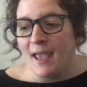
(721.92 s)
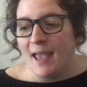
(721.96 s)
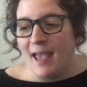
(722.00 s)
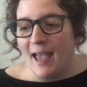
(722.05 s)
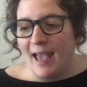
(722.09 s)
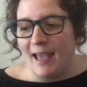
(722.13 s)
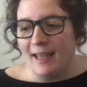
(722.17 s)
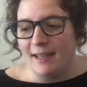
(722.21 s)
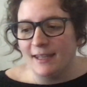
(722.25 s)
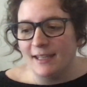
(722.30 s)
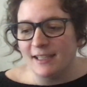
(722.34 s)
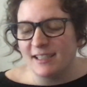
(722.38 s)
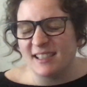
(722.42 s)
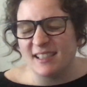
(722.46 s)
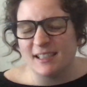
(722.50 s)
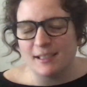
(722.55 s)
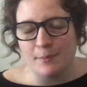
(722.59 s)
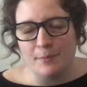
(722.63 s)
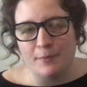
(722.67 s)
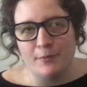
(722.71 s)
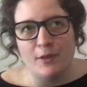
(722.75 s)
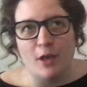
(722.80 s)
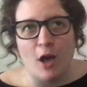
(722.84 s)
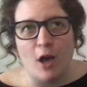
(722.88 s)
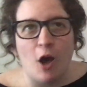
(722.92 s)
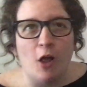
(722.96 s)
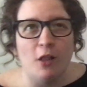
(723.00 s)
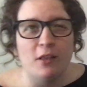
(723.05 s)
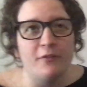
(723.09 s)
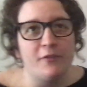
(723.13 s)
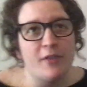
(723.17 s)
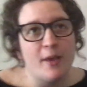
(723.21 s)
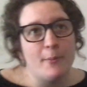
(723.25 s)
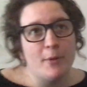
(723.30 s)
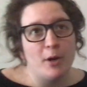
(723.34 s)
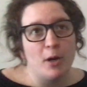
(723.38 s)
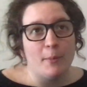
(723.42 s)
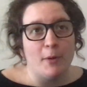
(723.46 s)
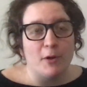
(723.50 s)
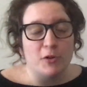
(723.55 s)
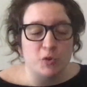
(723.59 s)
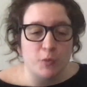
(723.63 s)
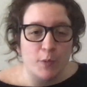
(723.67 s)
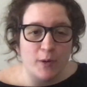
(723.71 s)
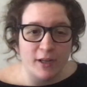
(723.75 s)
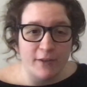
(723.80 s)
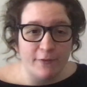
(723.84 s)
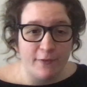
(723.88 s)
And this is all of them are about
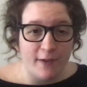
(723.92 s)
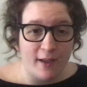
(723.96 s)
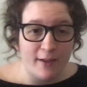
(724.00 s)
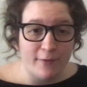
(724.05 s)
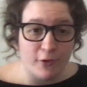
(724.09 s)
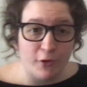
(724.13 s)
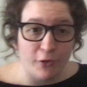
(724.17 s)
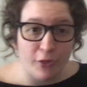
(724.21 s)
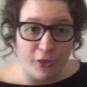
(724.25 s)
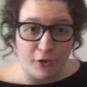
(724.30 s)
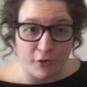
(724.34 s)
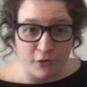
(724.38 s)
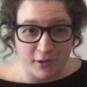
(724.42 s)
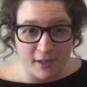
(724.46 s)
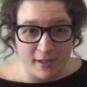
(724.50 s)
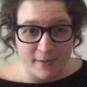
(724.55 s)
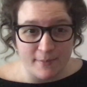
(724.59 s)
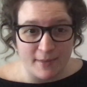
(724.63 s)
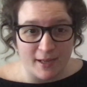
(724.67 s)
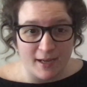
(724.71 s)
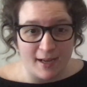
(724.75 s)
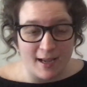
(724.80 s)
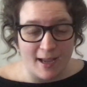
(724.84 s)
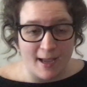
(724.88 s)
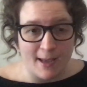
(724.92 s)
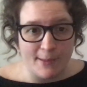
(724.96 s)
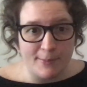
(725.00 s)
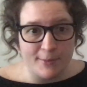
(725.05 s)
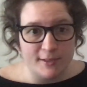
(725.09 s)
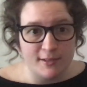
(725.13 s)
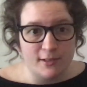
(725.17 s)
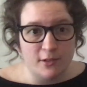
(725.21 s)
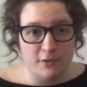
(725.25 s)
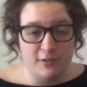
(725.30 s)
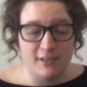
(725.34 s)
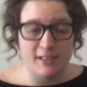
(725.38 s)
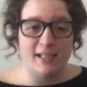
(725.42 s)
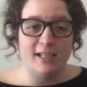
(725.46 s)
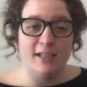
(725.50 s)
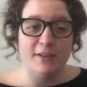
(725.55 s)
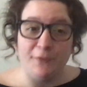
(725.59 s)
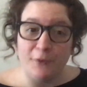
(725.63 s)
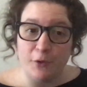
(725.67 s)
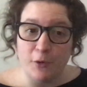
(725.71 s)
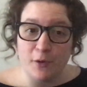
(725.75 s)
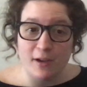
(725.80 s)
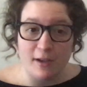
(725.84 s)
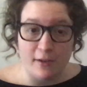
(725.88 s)
25 or 30-minute episodes. If
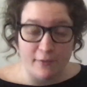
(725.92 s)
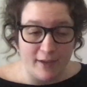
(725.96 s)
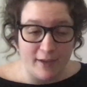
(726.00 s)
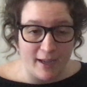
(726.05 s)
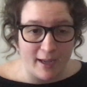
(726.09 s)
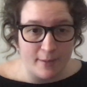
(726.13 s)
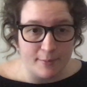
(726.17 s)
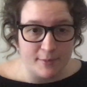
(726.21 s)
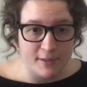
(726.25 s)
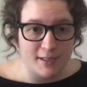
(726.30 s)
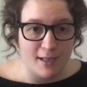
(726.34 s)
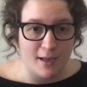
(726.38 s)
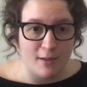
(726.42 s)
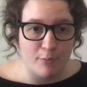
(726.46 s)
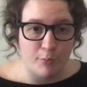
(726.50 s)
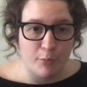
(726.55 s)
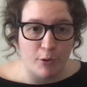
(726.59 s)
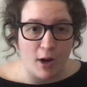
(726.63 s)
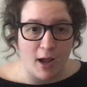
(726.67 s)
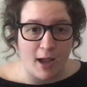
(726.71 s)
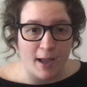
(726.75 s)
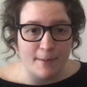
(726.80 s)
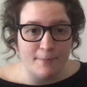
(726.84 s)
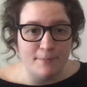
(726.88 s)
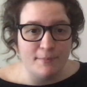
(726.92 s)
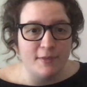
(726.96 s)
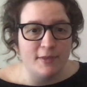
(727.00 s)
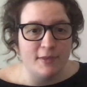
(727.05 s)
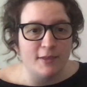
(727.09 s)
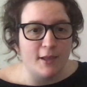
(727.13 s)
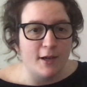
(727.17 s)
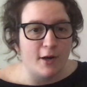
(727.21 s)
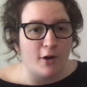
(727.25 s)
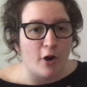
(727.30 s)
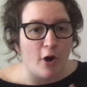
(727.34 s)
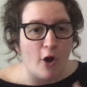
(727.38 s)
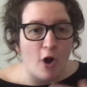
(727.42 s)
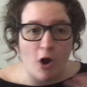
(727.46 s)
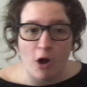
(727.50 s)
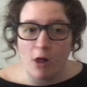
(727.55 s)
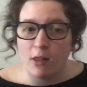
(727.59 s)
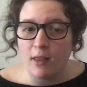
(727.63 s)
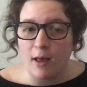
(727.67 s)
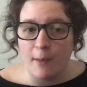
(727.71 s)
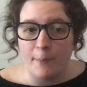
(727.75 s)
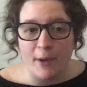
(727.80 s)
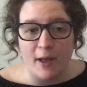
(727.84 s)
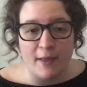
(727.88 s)
you have Amazon Prime, they're all
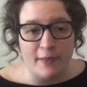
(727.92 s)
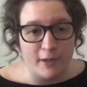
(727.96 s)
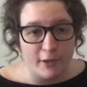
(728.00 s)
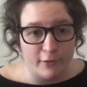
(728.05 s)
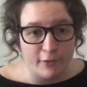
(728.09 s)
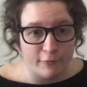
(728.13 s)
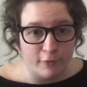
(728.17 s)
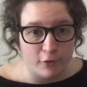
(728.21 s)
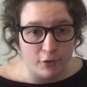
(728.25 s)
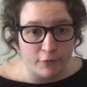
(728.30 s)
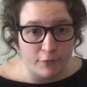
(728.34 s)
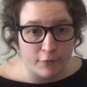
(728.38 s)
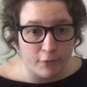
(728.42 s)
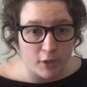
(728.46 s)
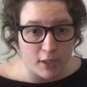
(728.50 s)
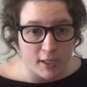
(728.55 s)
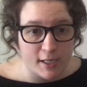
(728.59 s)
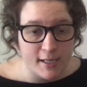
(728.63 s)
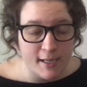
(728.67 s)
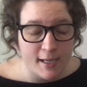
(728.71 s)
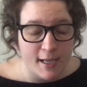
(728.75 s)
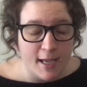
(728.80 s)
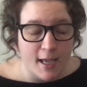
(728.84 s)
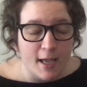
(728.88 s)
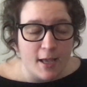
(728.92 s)
up on there for free.